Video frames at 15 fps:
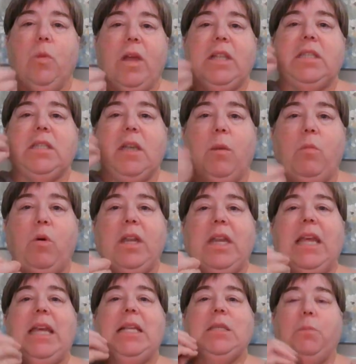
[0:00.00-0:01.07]
when someone
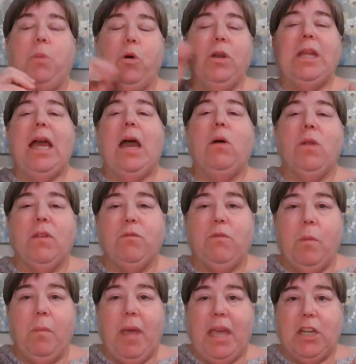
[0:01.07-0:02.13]
is putting out
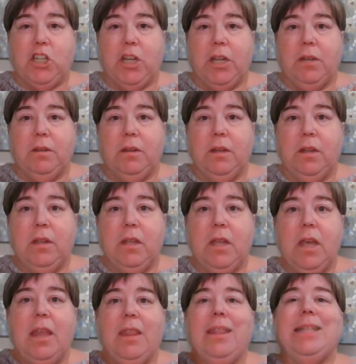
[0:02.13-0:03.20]
information
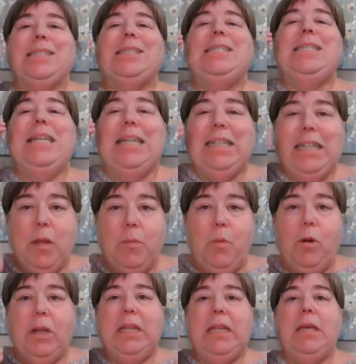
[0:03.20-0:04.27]
that's
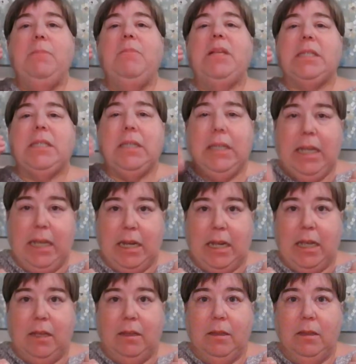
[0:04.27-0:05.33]
deliberately
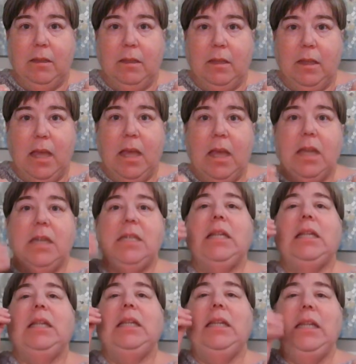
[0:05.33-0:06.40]
misleading,
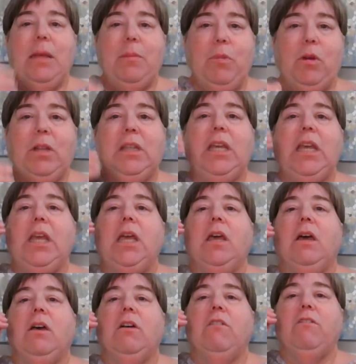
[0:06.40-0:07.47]
deliberately
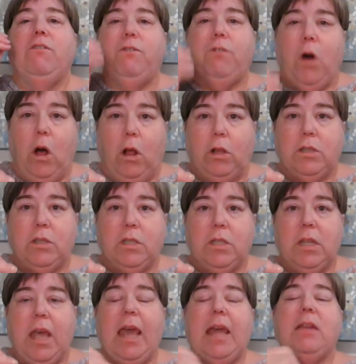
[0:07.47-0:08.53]
false,
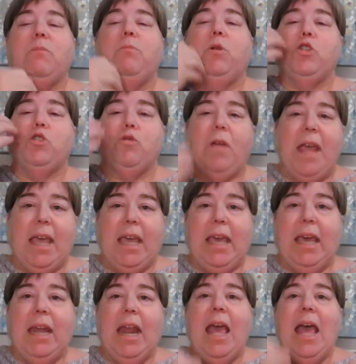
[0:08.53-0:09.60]
and portraying
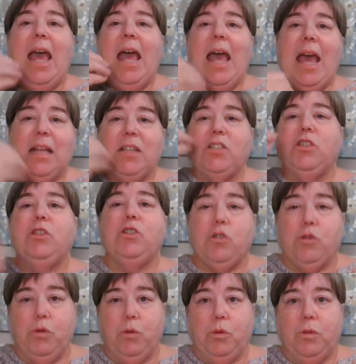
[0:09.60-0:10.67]
it as the
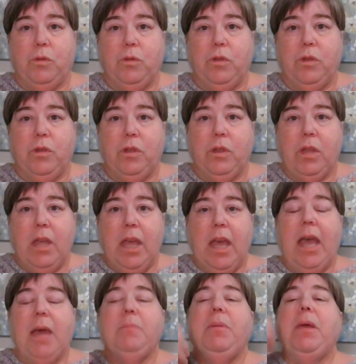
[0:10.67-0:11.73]
truth.
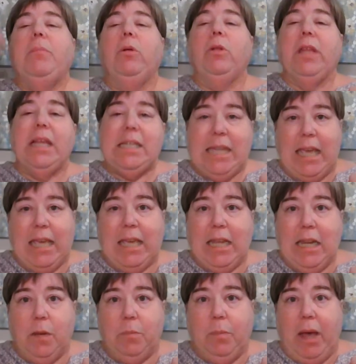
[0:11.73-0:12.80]
And people get
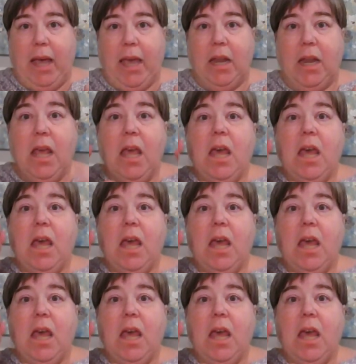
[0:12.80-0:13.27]
taken in by it.